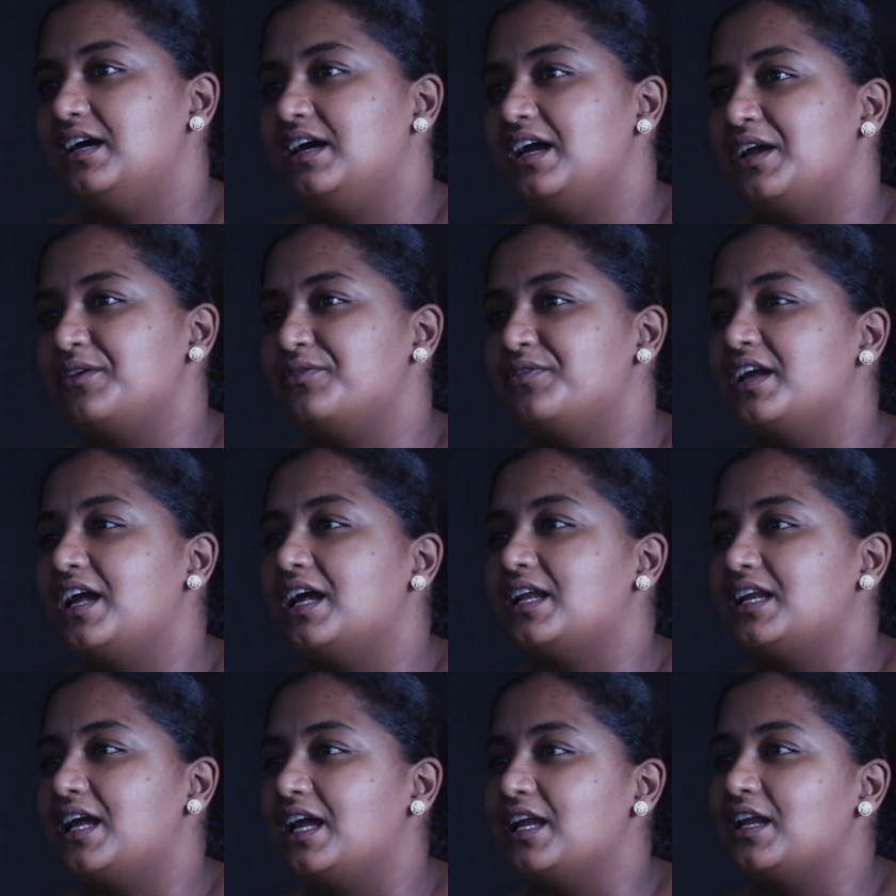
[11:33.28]
I
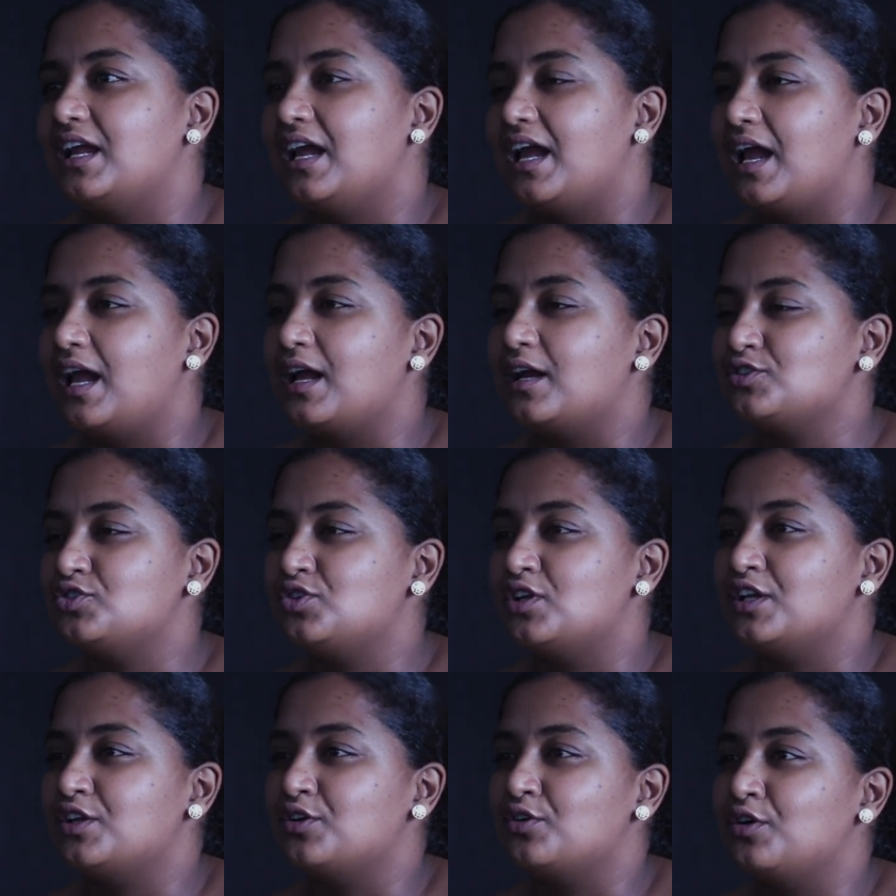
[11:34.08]
figured I
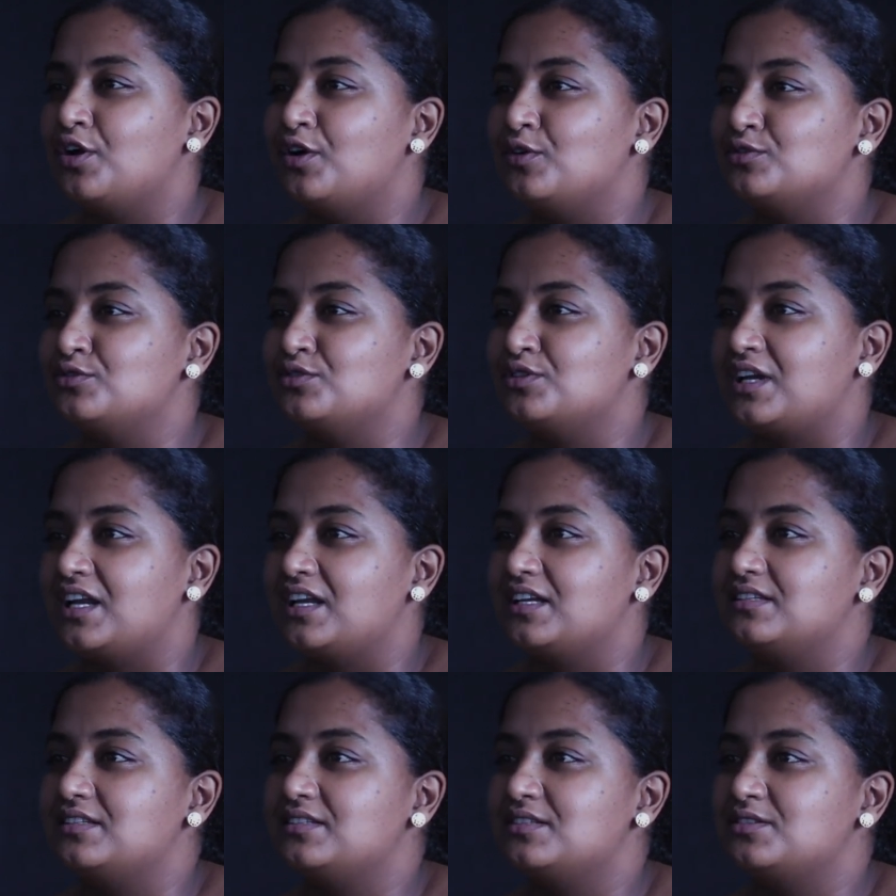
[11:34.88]
actually know how to write.